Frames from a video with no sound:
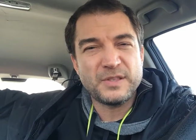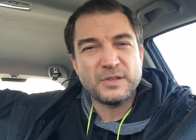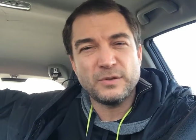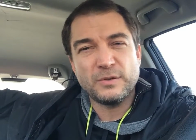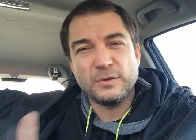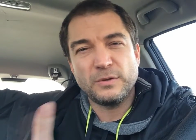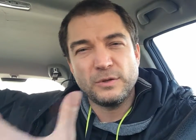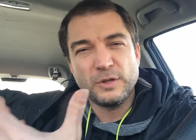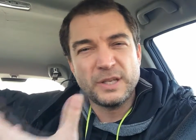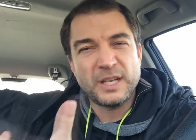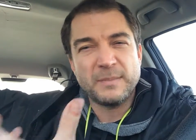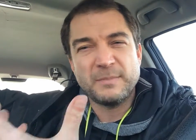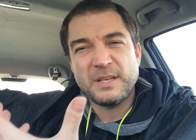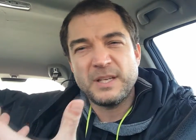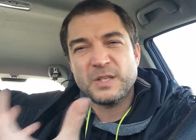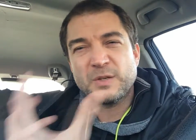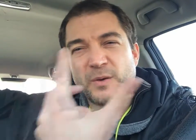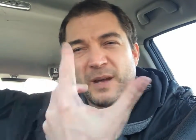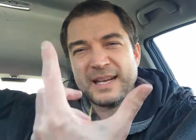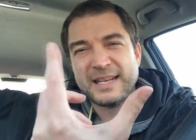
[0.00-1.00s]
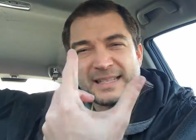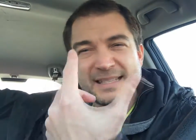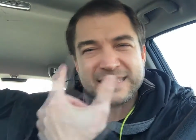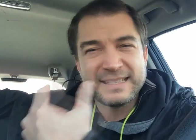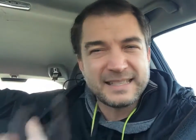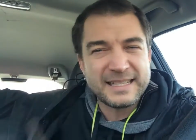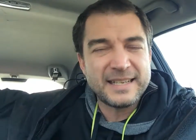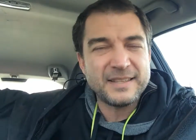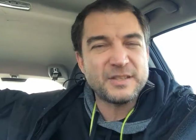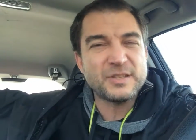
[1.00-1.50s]
to look at me so I can
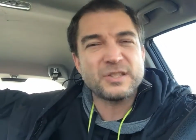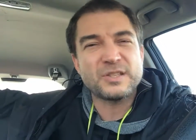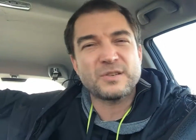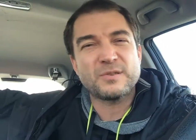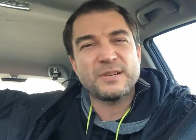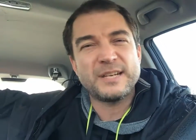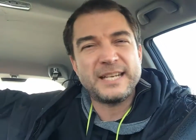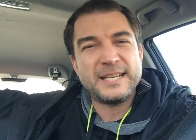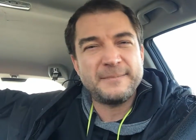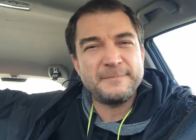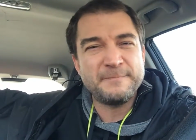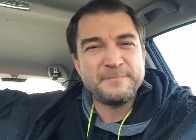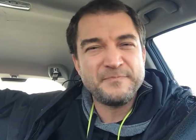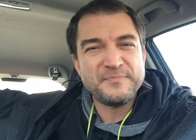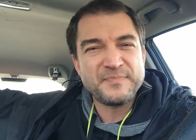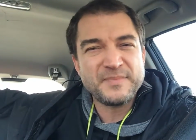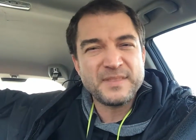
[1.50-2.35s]
see the screen,